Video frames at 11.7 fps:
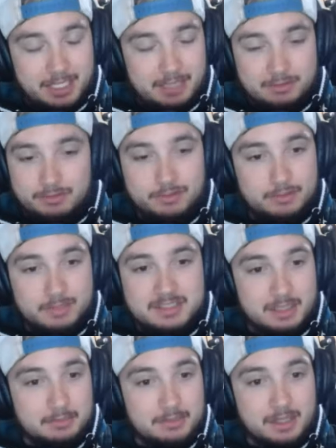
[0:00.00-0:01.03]
even from the
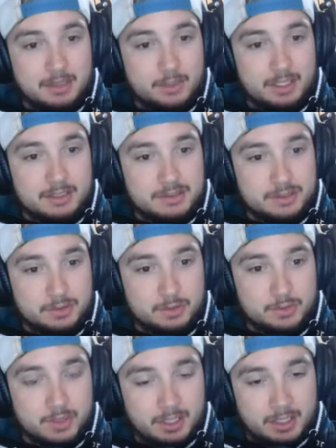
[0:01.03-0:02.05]
team that went
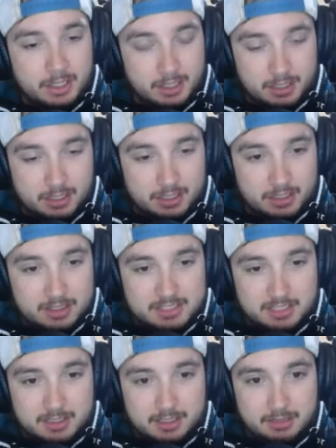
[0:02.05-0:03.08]
to the
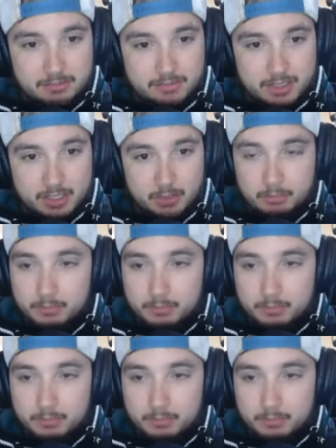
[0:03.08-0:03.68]
Stanley Cup final.